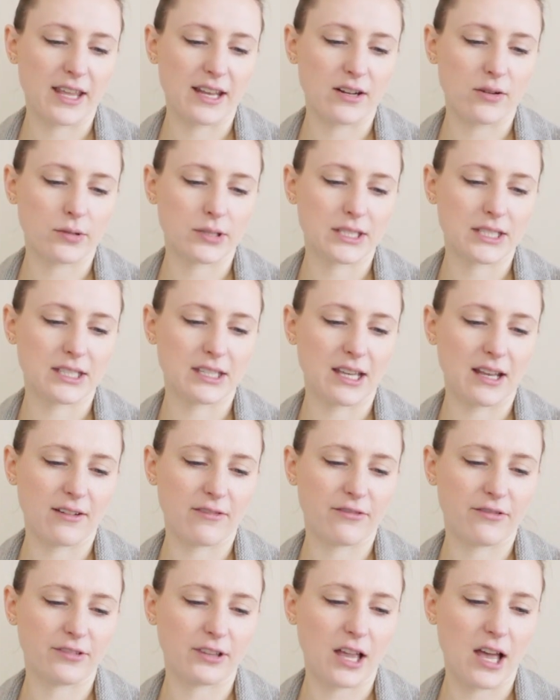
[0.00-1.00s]
don't
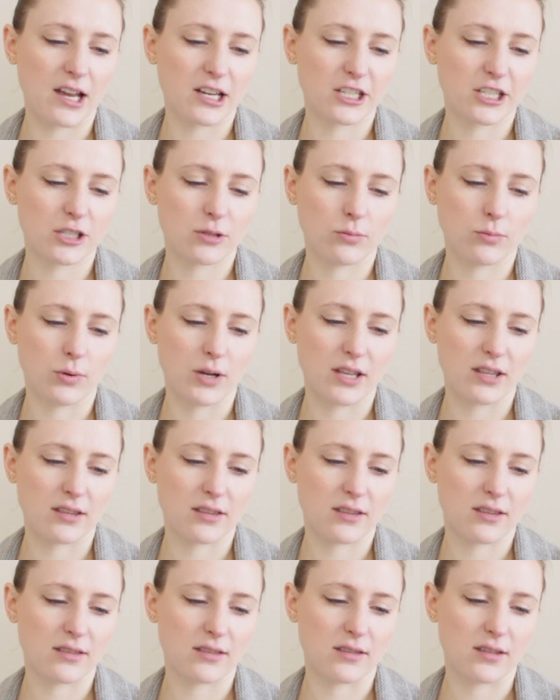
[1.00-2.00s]
sit flush with
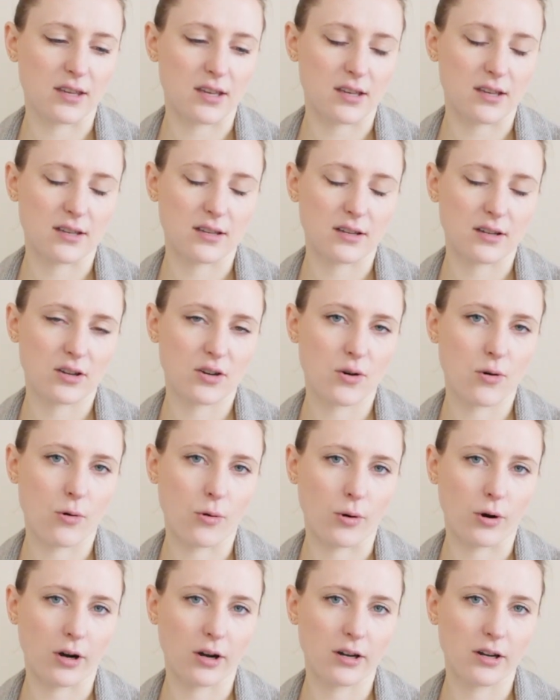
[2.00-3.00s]
the
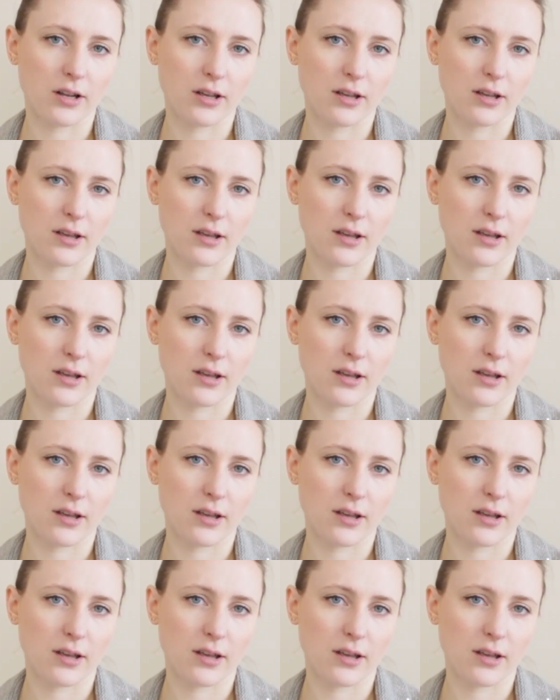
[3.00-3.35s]
cord